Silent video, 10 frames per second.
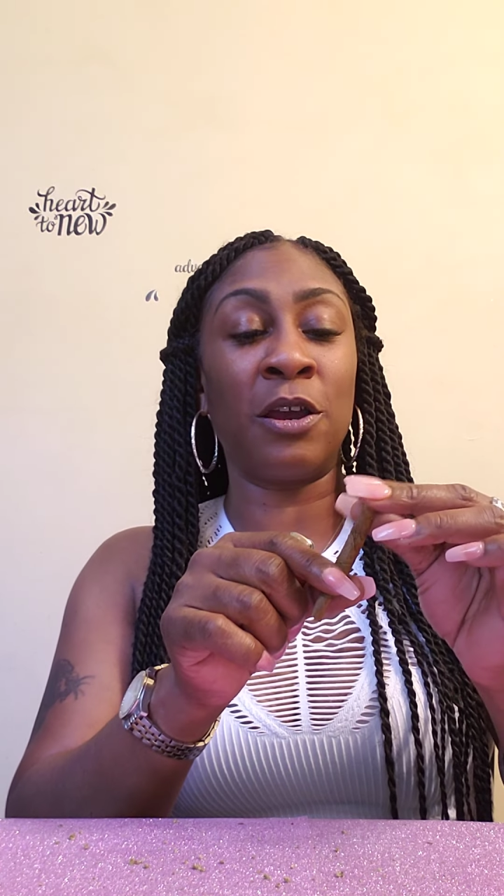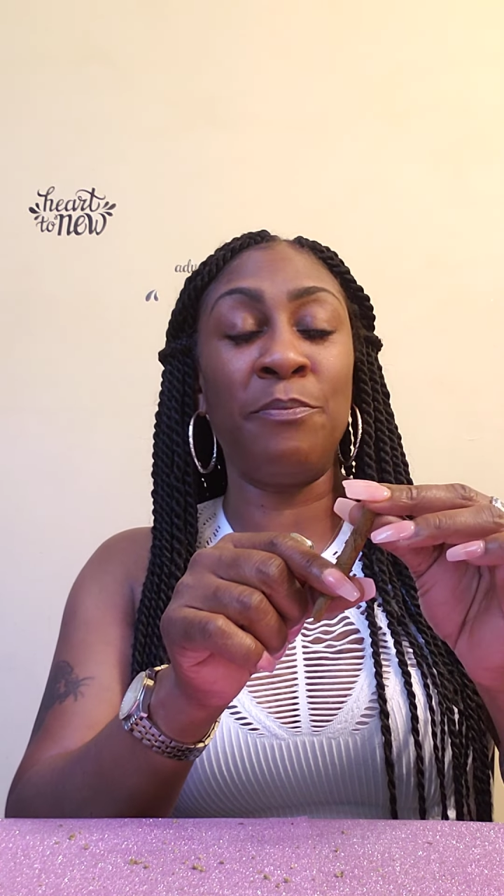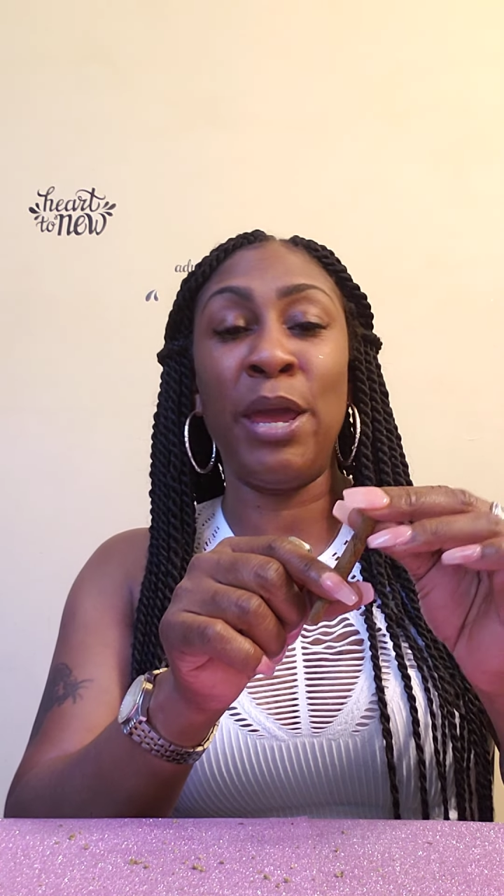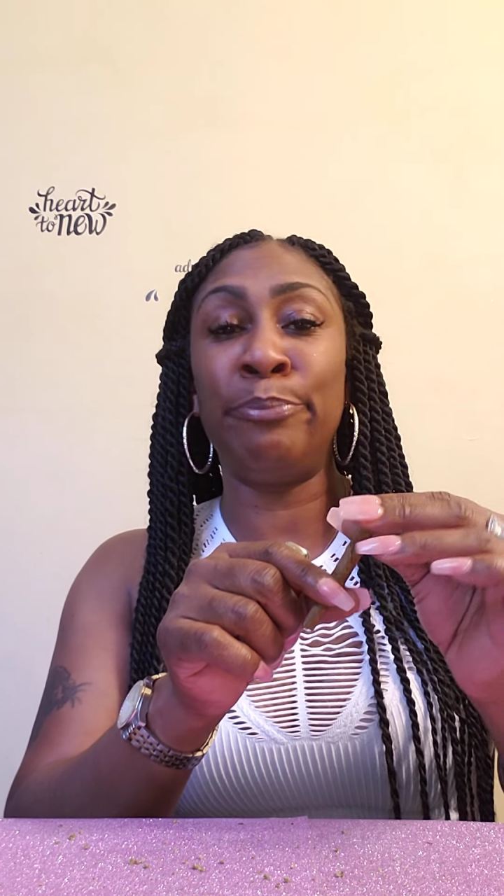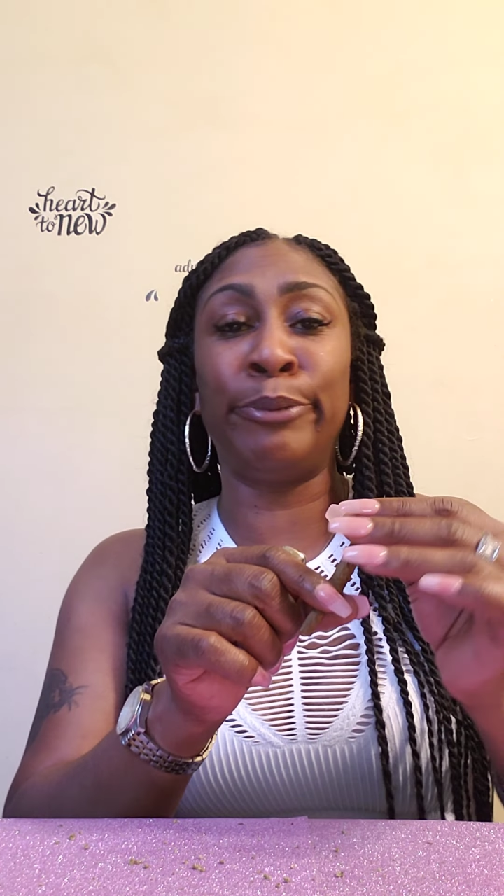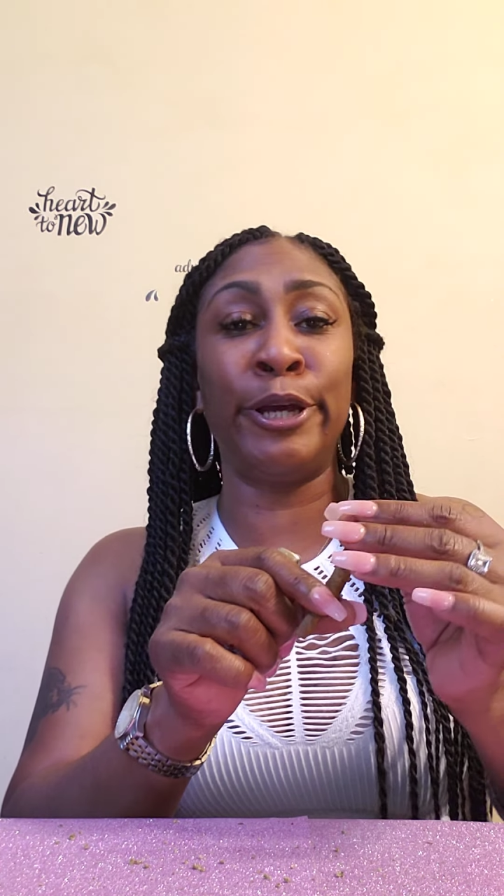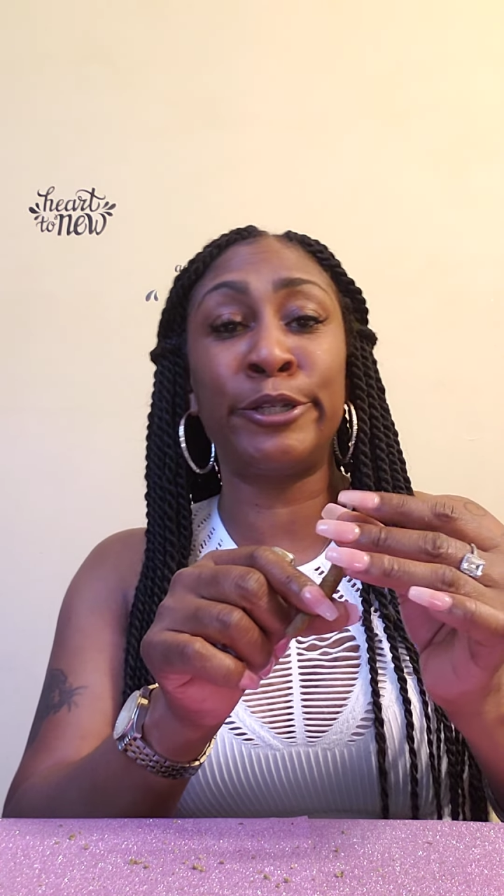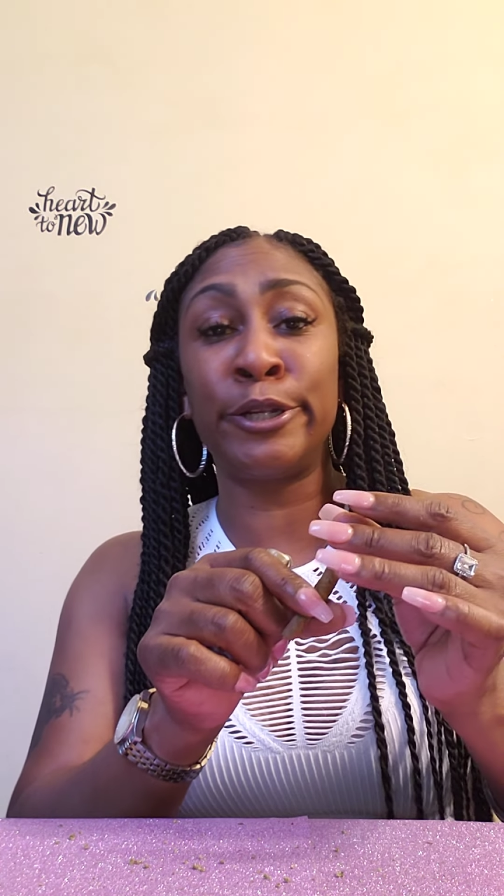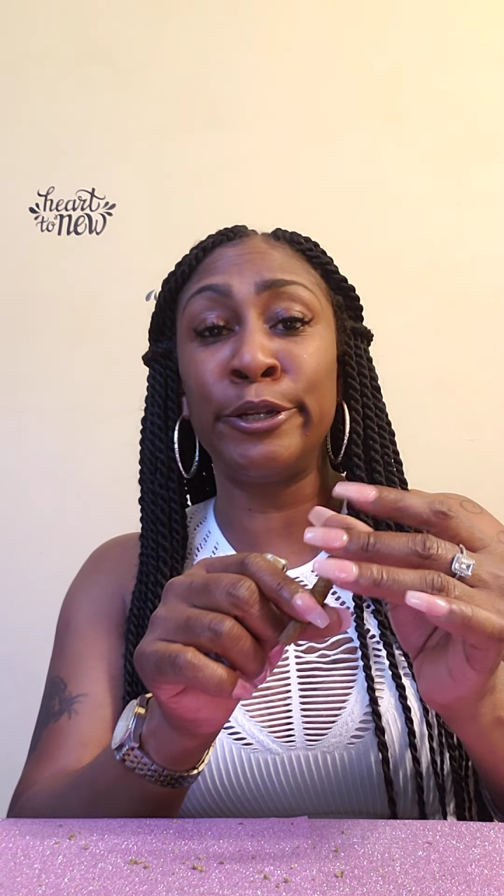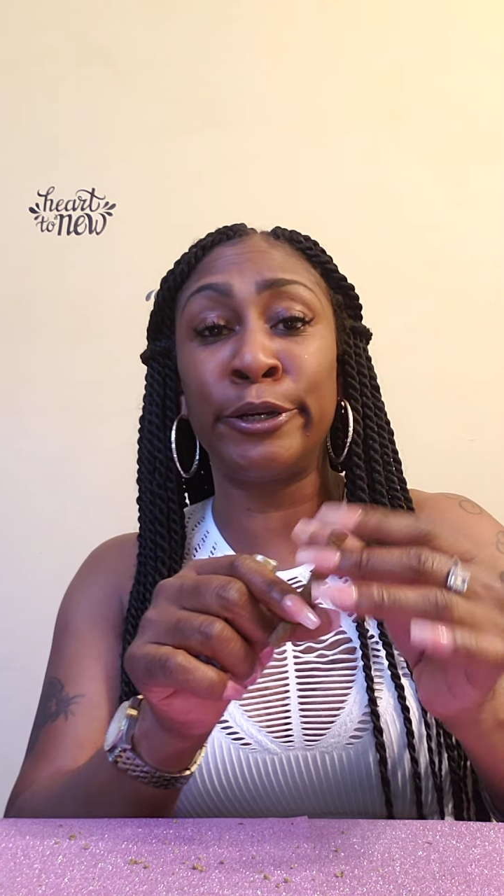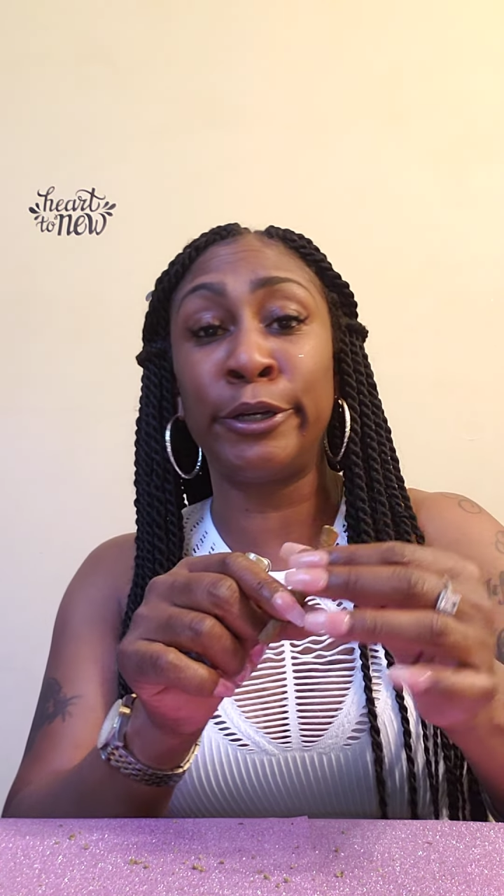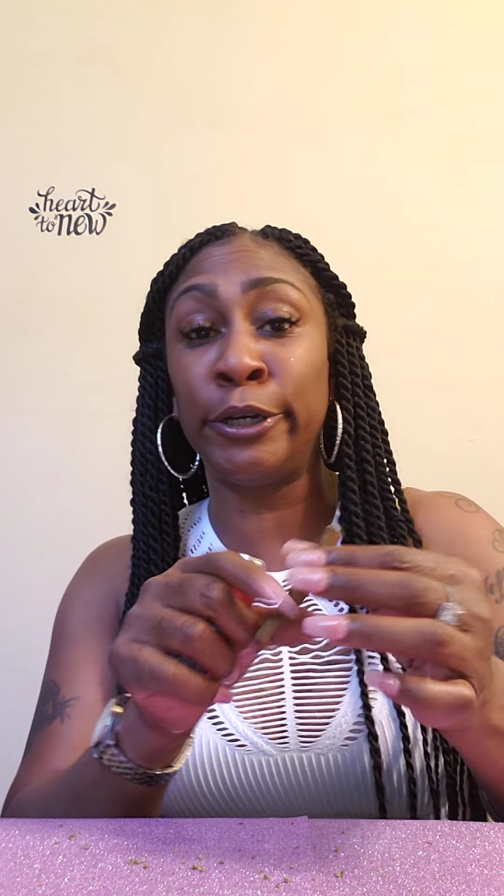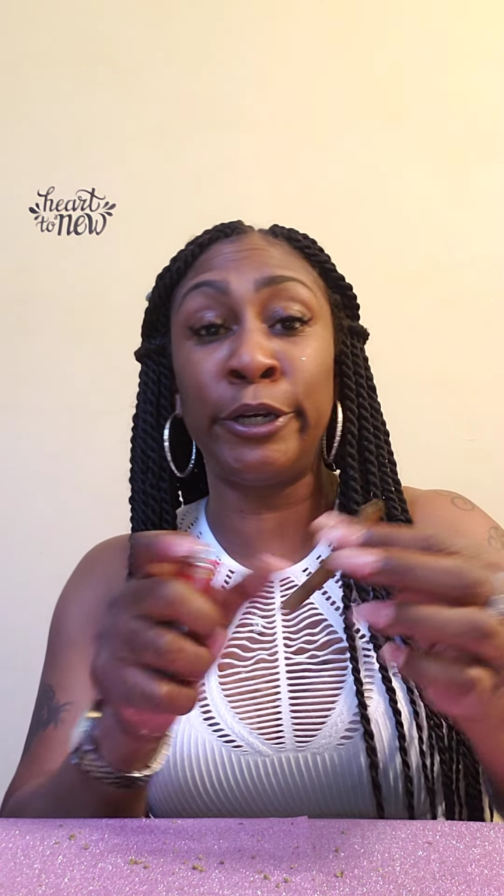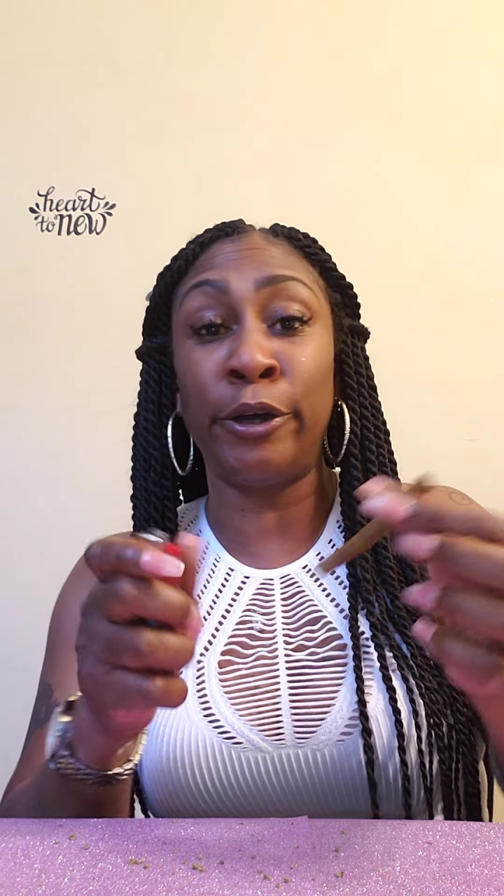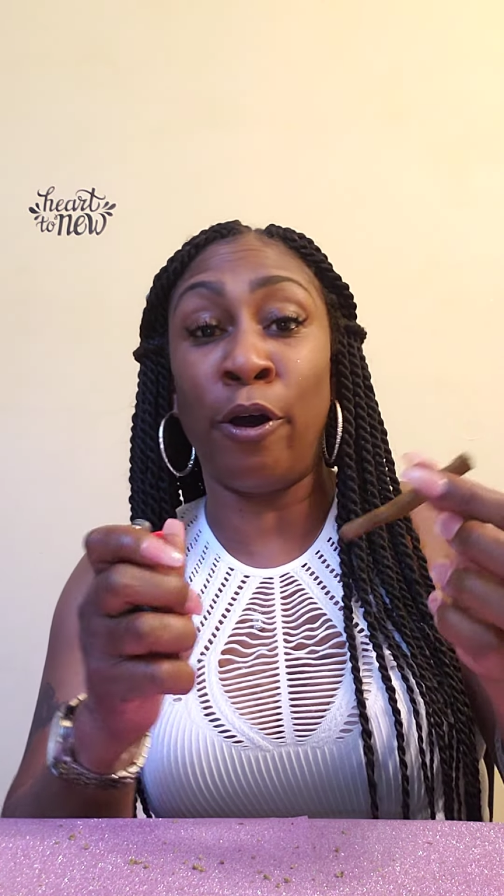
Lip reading: can make blunts to look good